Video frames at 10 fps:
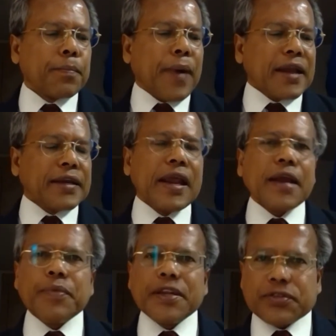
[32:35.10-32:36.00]
Biden
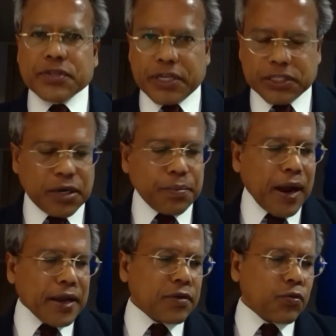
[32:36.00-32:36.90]
administration,
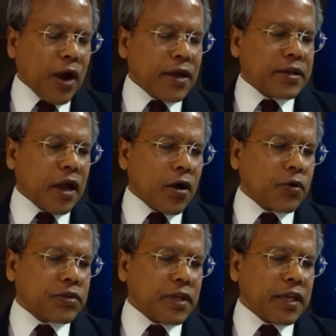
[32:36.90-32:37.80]
Biden White
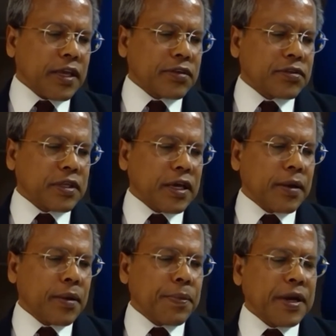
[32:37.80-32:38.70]
House is
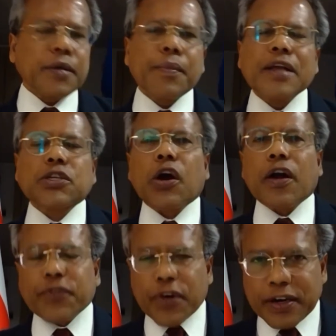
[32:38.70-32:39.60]
uh, pretty much
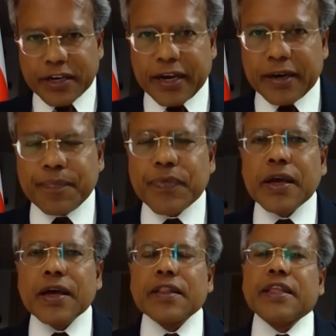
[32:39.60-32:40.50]
confronting
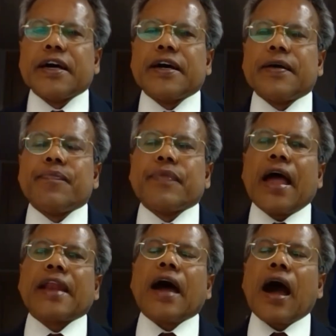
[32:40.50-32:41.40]
the
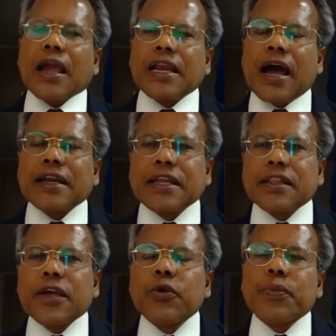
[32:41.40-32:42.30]
and
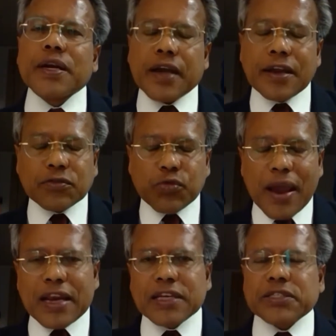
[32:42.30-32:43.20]
highlighting the human rights
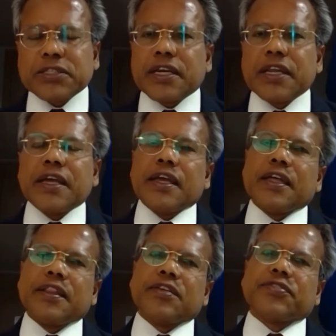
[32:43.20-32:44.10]
violation
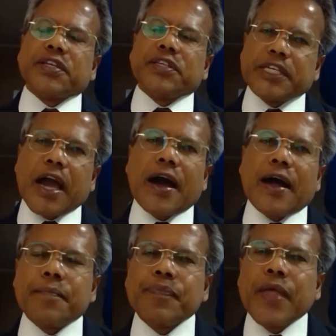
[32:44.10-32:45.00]
in the
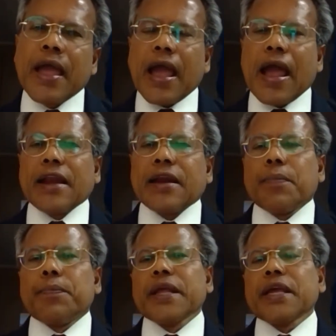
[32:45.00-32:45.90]
Xinjiang and
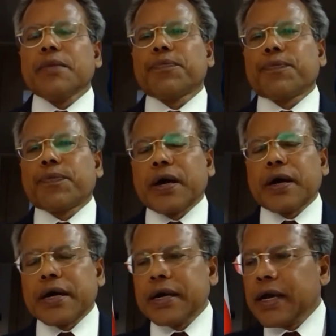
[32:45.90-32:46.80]
uh, bringing
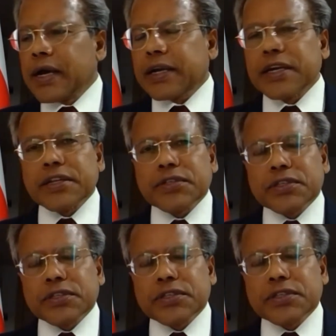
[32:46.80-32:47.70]
uh,
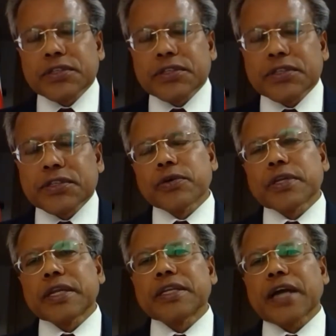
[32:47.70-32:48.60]
criticism about
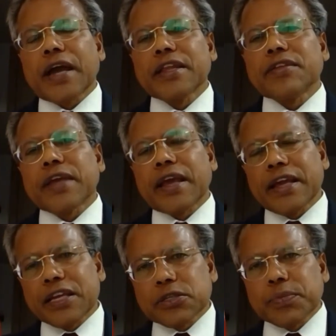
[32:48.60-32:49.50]
Chinese
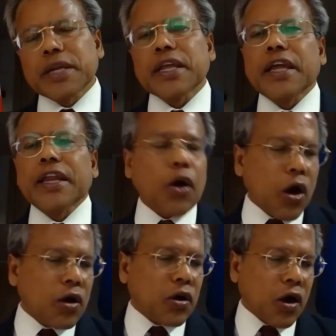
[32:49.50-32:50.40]
engagement in
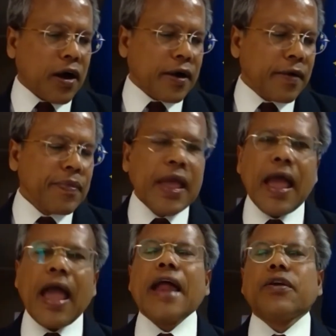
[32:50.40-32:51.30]
Hong Kong
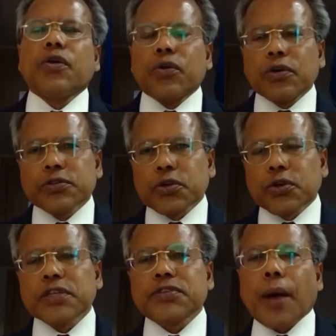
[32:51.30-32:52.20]
and
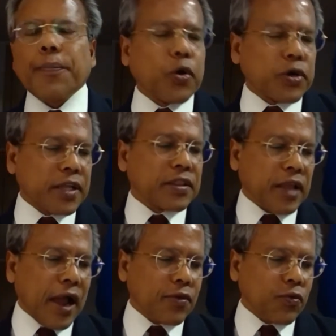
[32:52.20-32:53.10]
also the support in
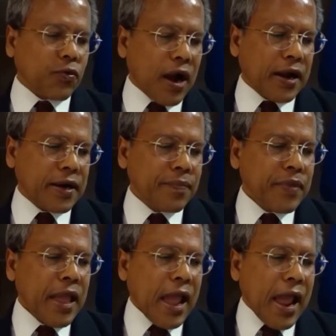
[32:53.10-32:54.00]
Taiwan
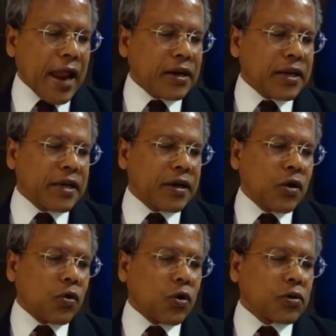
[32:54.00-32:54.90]
and uh,
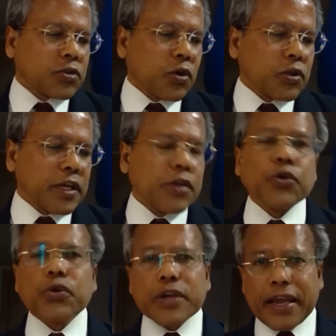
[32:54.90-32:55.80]
also the
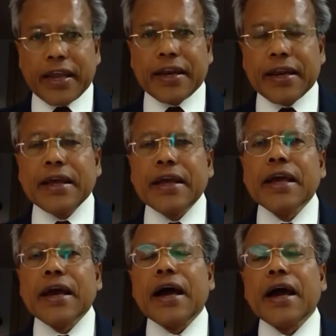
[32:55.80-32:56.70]
Ukraine
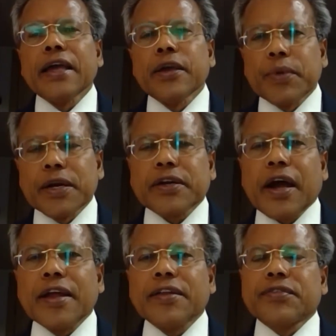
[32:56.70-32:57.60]
uh, human
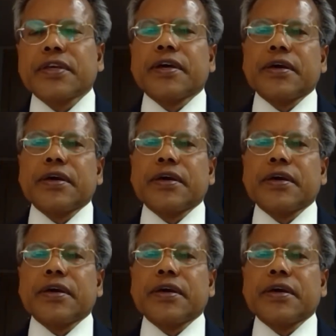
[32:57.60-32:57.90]
rights